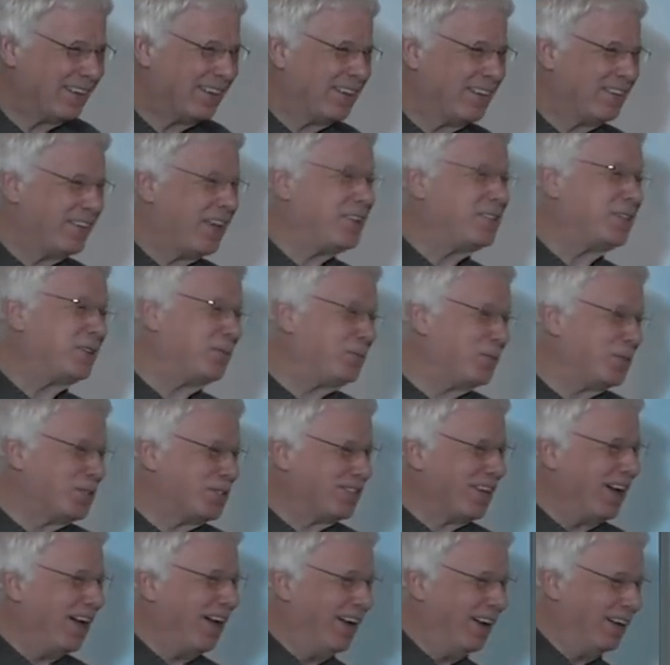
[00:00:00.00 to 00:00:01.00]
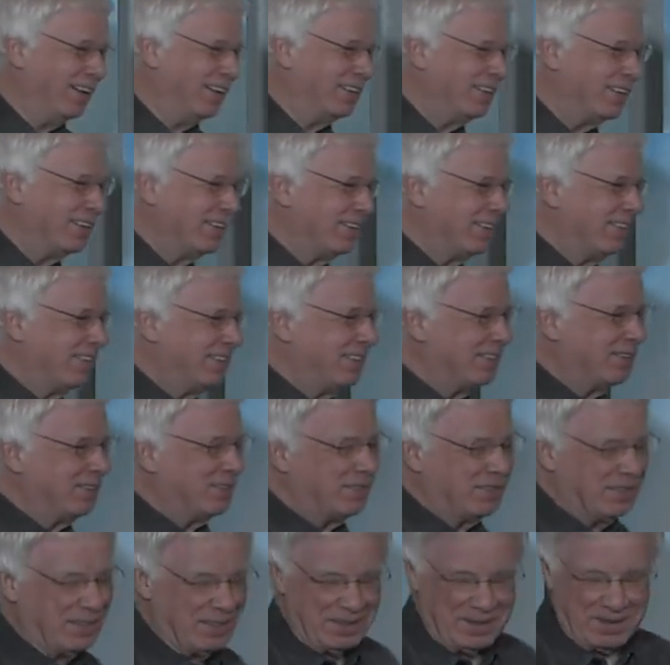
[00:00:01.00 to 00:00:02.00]
That's a facade.
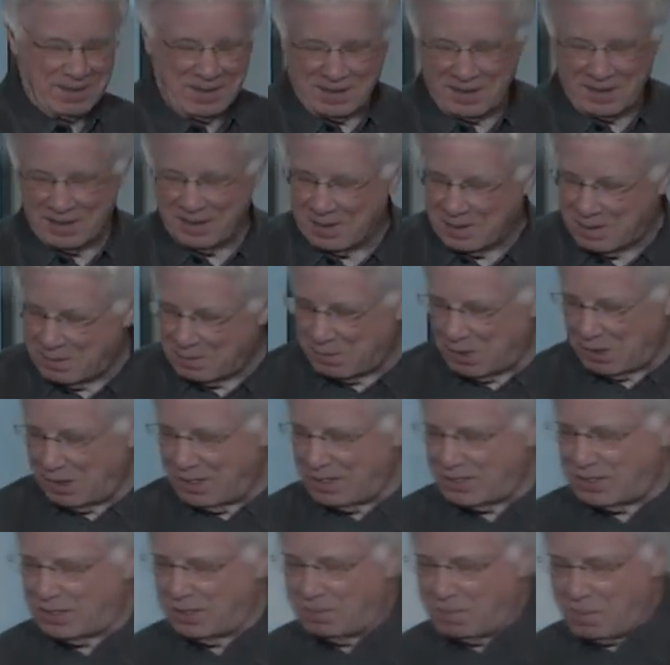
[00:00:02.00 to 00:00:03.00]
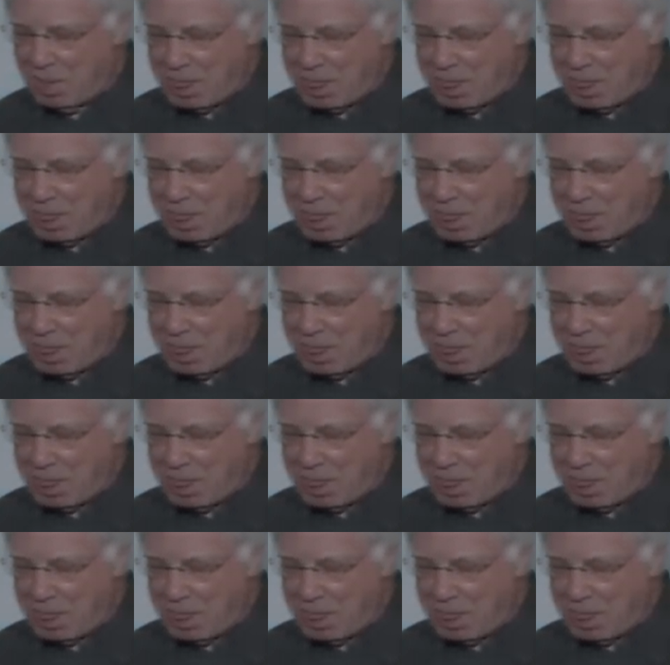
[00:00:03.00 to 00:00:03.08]
But listen,